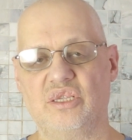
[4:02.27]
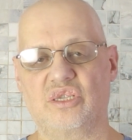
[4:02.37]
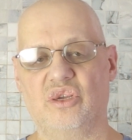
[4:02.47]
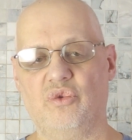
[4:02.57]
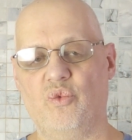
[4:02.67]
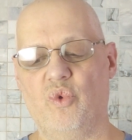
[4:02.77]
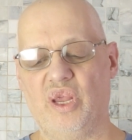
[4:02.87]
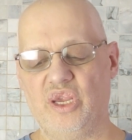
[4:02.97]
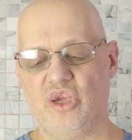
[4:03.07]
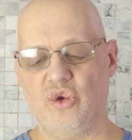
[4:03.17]
So
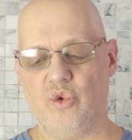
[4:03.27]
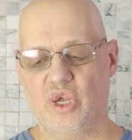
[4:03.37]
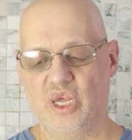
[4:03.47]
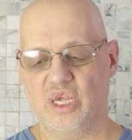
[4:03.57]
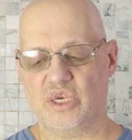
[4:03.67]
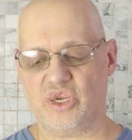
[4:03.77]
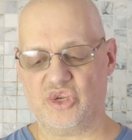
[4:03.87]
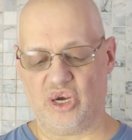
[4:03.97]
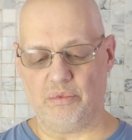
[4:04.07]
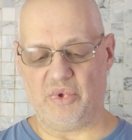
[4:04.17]
when you
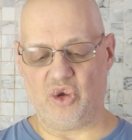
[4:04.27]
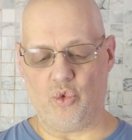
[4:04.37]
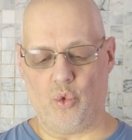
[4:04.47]
determine